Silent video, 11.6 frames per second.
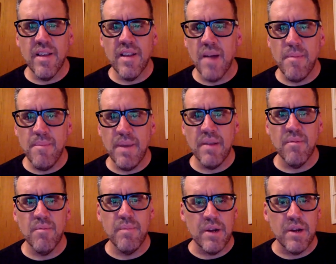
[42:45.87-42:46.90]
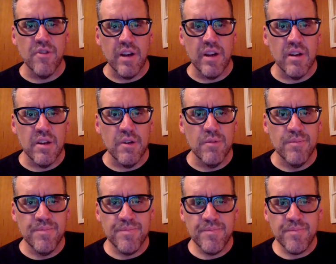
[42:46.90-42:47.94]
I'm a big beer drinker too.
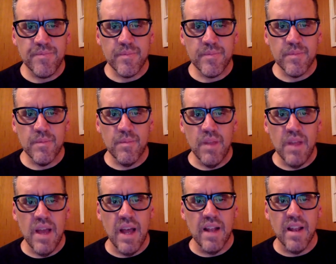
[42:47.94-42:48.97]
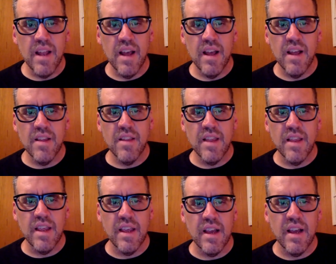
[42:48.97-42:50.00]
And
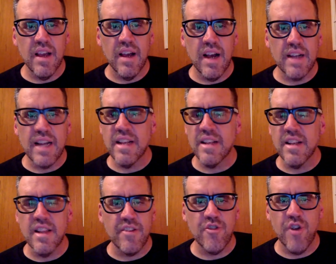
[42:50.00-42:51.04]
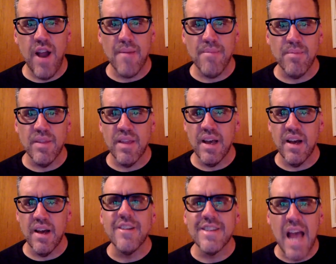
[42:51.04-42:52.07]
I got into this trap with that
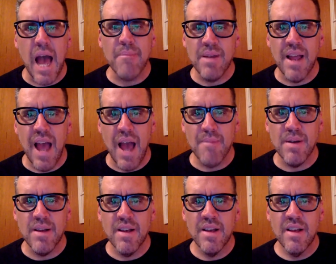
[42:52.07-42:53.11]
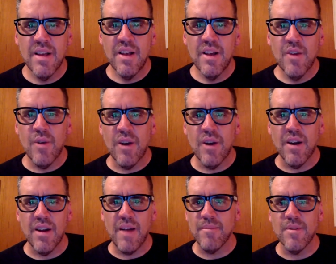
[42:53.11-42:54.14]
Untapped app where
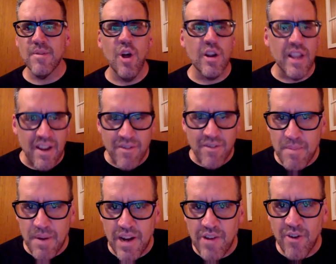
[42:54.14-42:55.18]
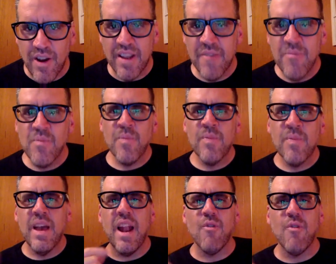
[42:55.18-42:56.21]
I'm logging every beer I drink.
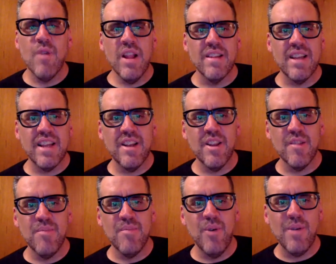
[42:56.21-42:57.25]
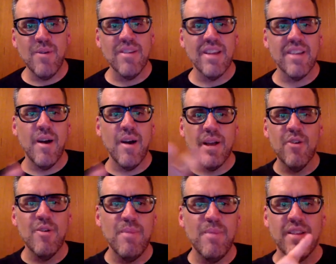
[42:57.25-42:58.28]
And I realized I get to this point where it's like, I'll go
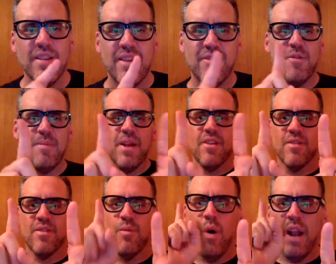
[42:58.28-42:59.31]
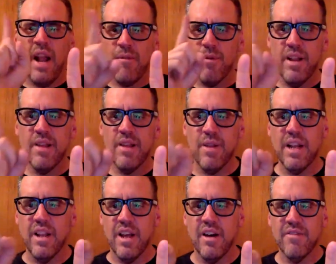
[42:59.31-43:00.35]
to a bar and they have 2 beers. One I really, really
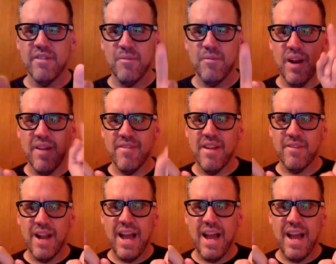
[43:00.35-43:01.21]
love and one I've never